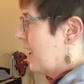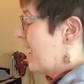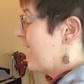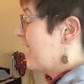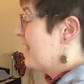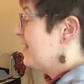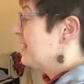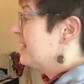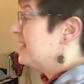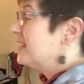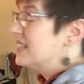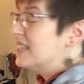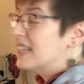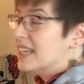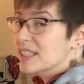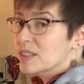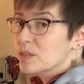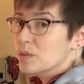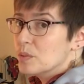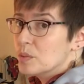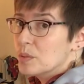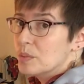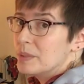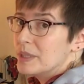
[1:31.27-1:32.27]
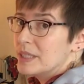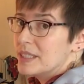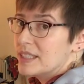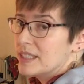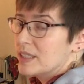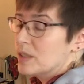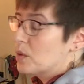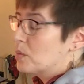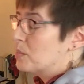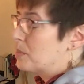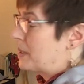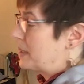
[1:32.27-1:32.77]
And then the next one will be D
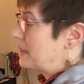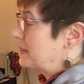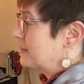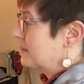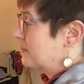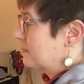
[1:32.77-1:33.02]
home bass.